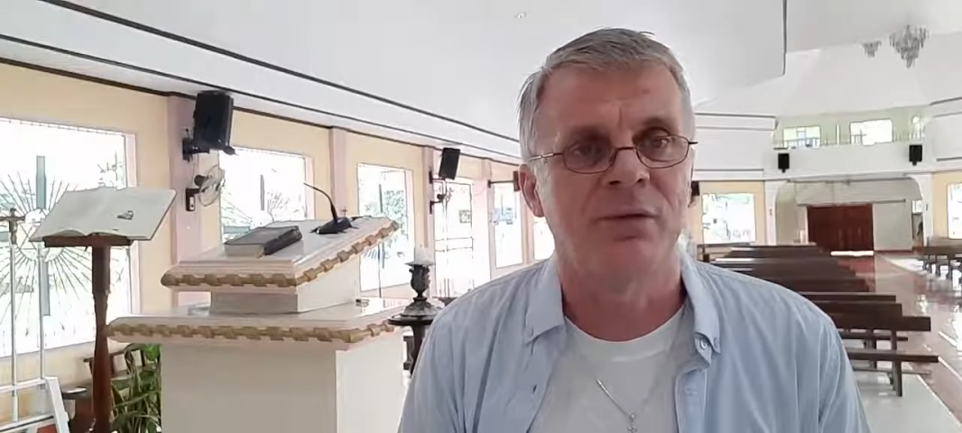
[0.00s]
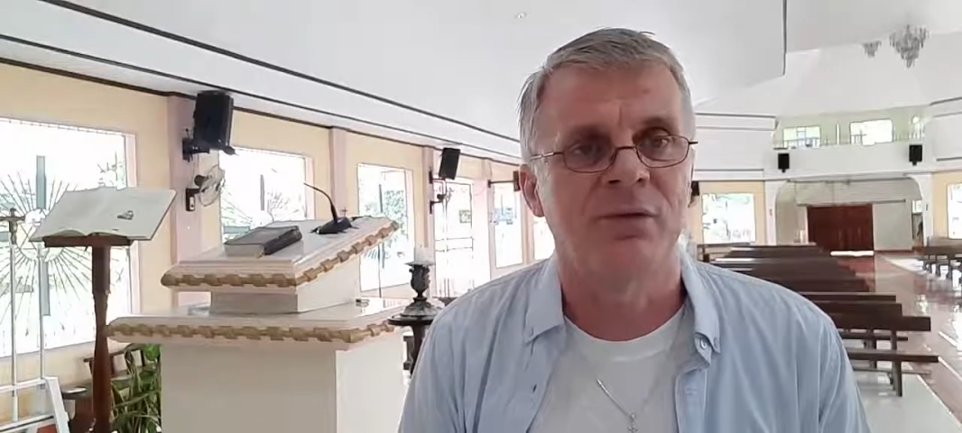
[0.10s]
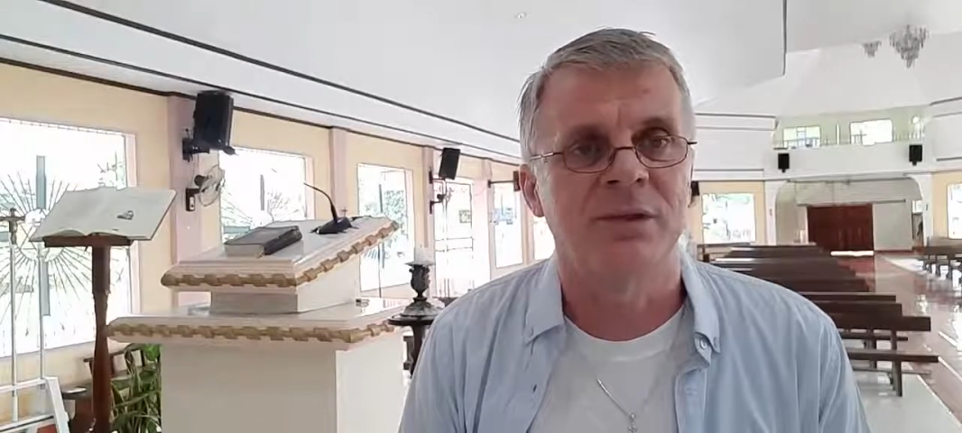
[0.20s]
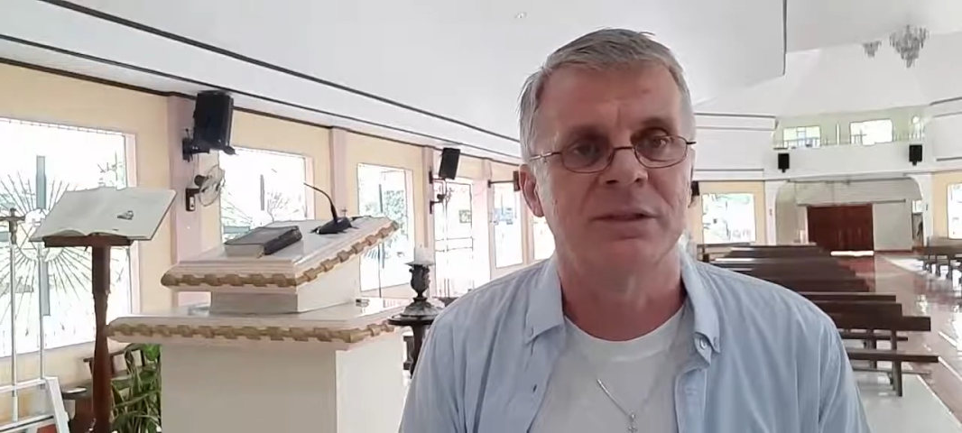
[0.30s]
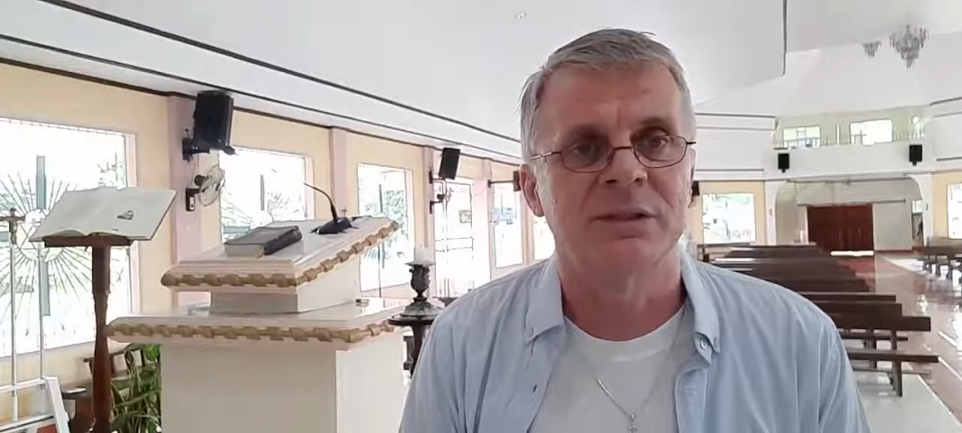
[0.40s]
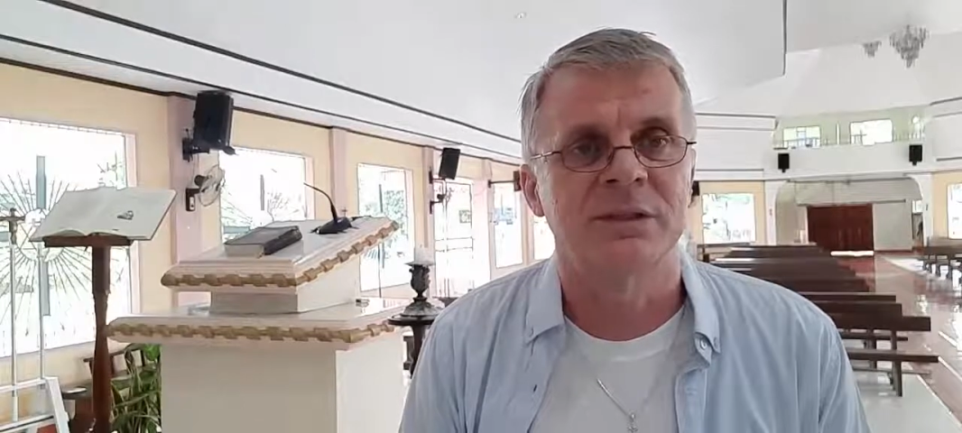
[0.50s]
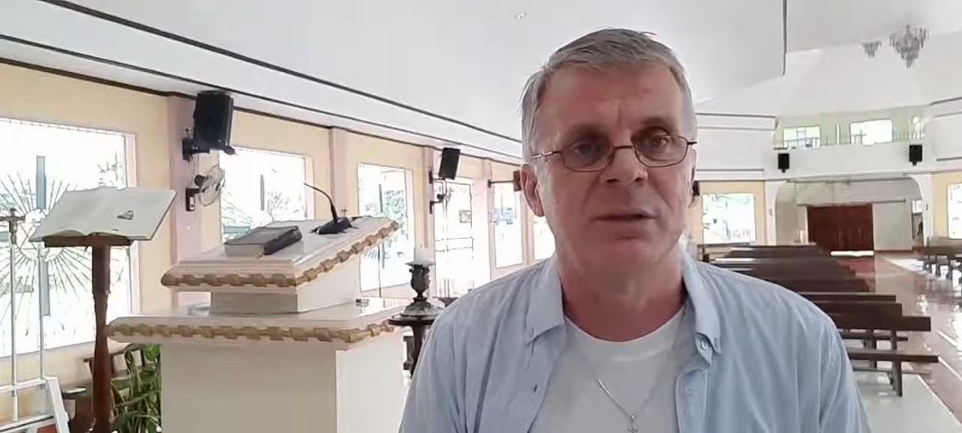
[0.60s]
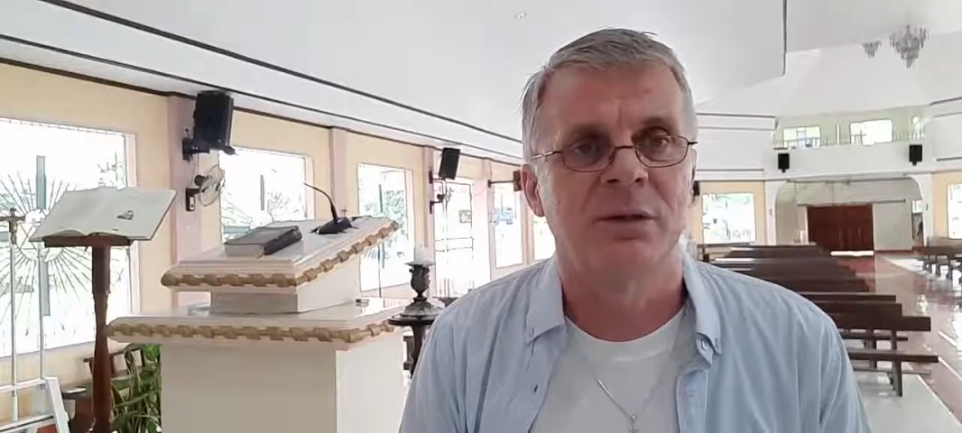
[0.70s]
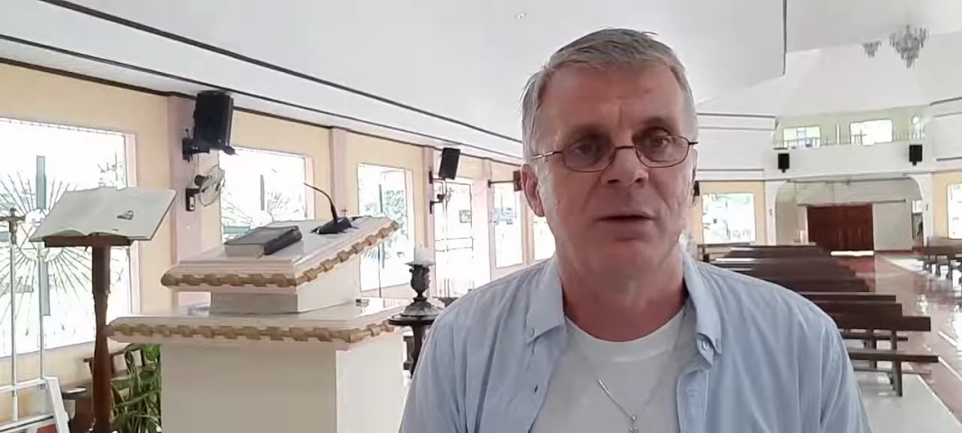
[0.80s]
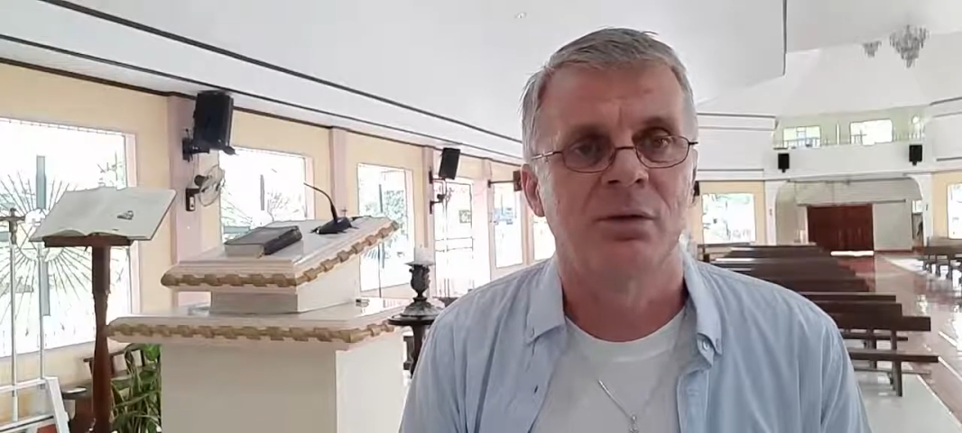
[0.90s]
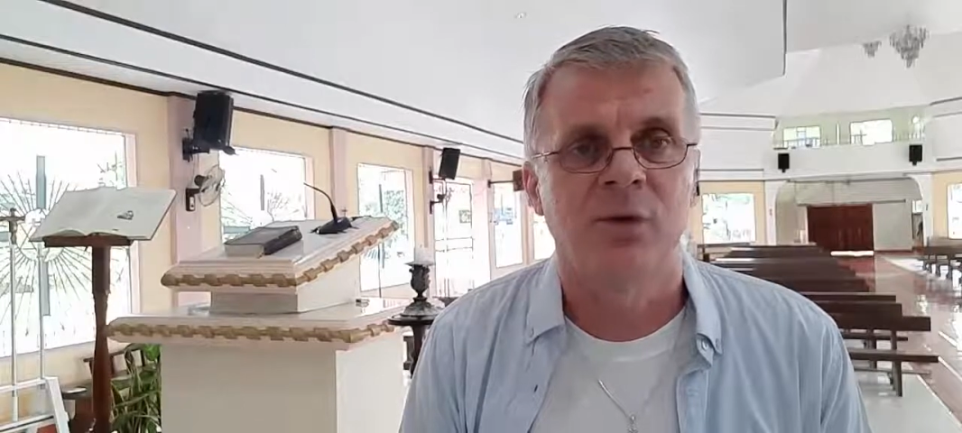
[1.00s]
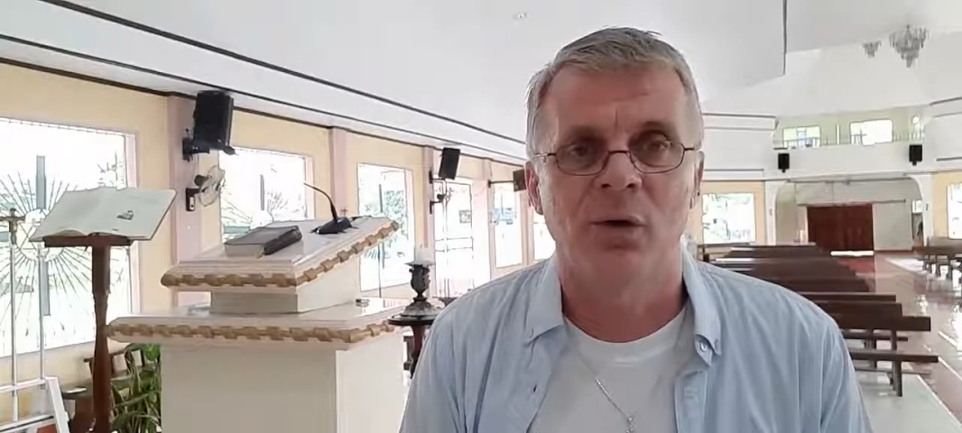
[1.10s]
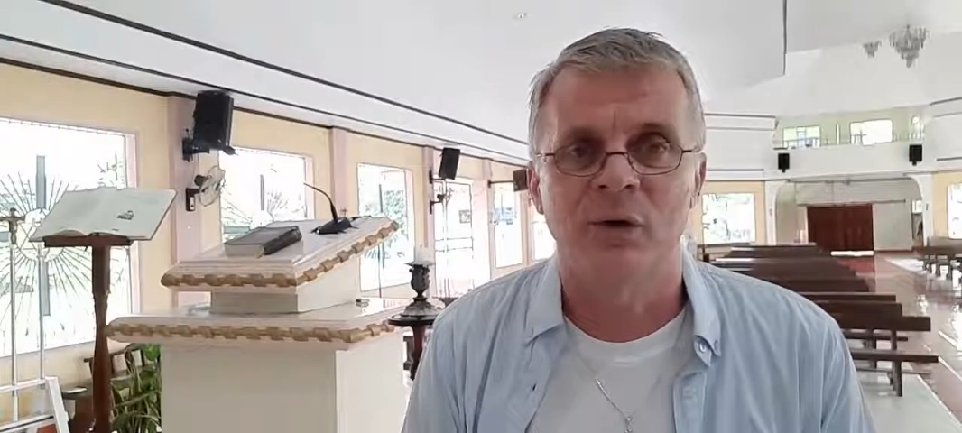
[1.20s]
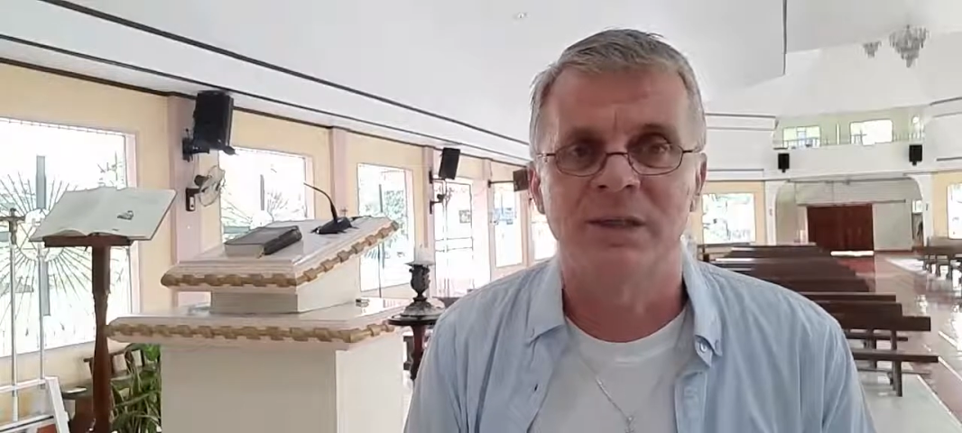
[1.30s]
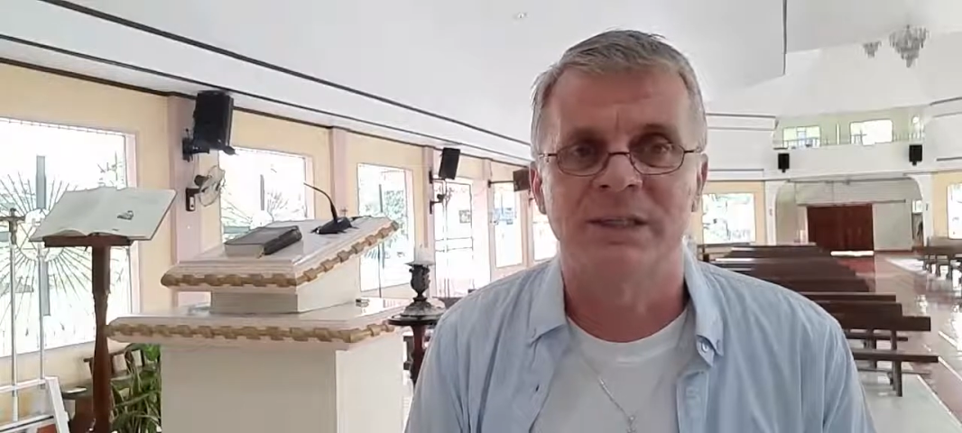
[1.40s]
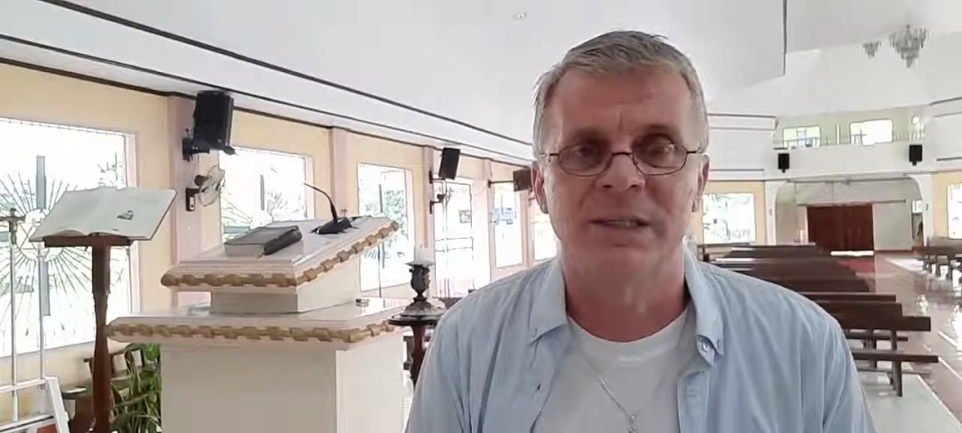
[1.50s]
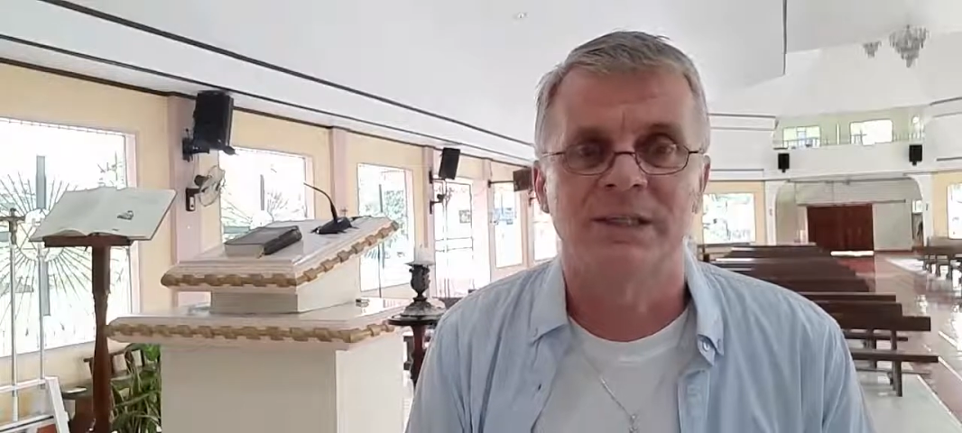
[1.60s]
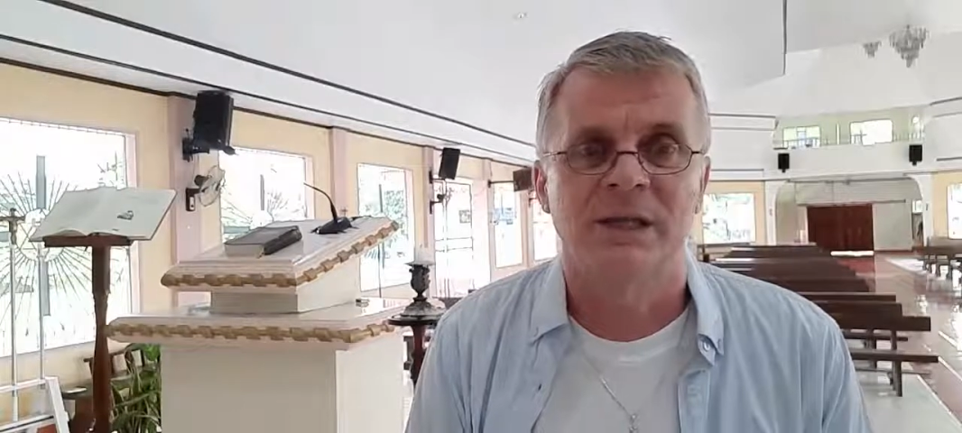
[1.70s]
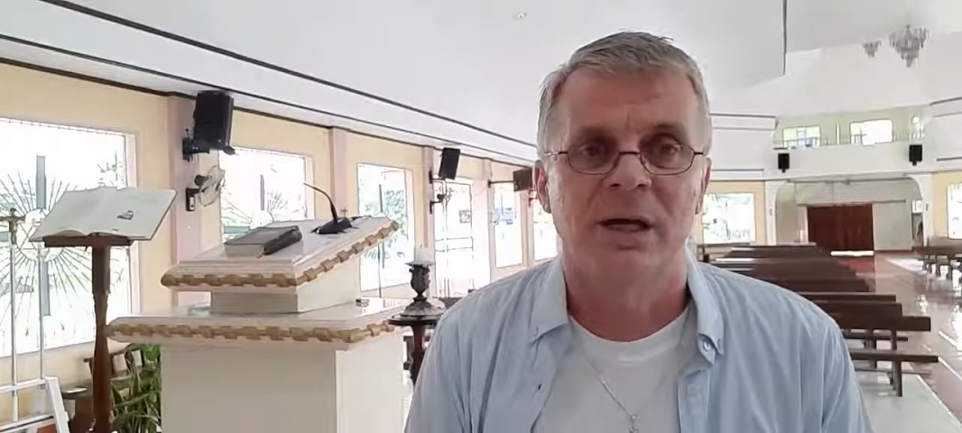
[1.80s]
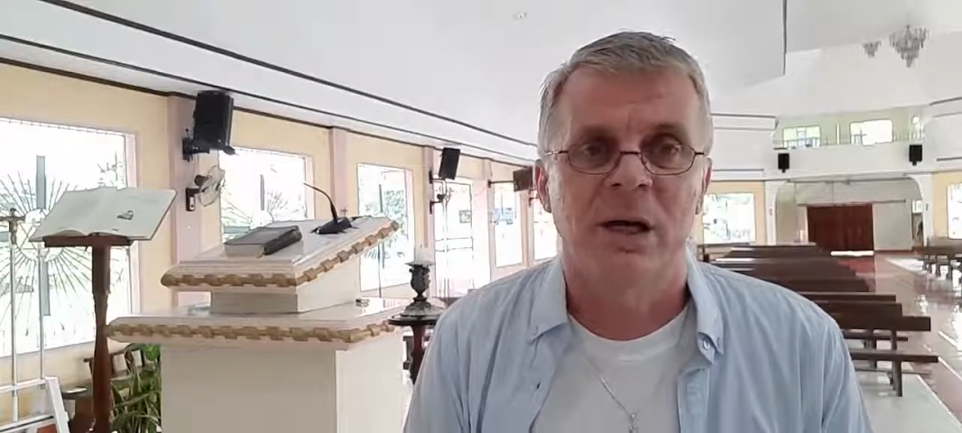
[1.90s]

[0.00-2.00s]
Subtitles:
verse 4, he says,